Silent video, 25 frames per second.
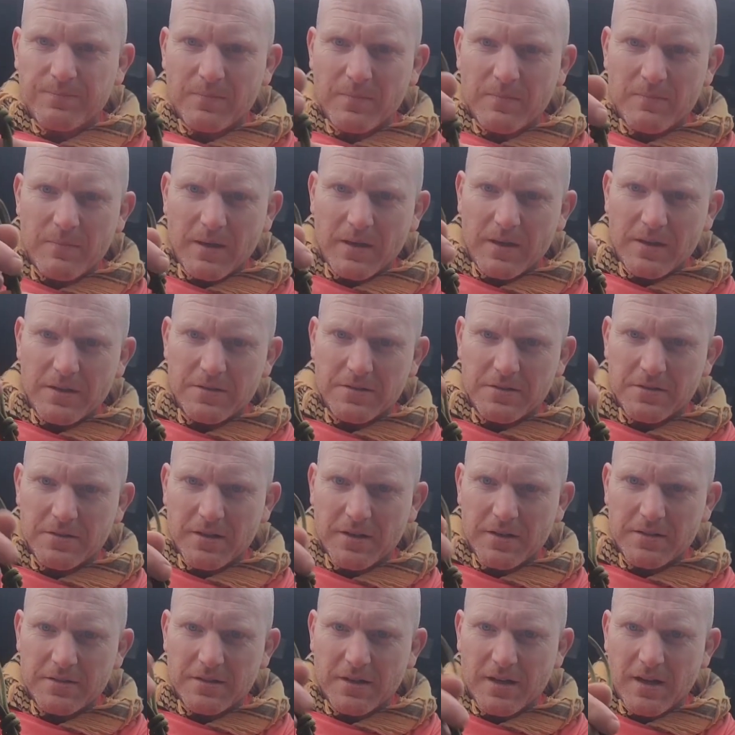Making sure that
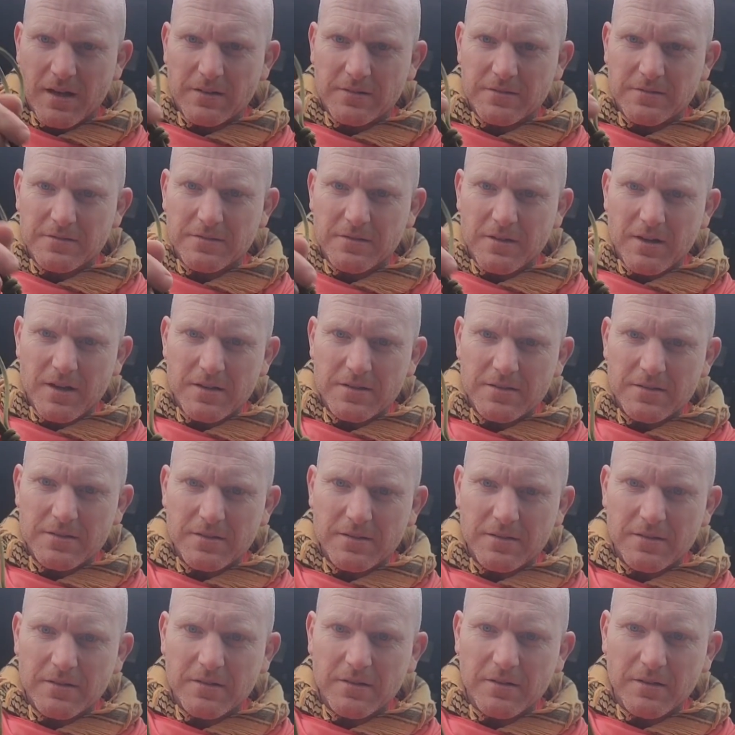it's not crossed at
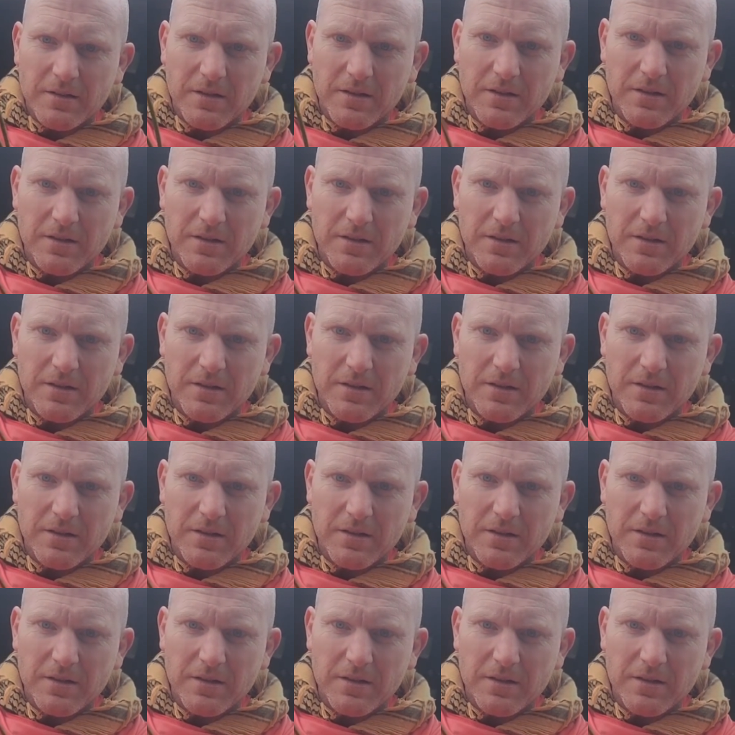all.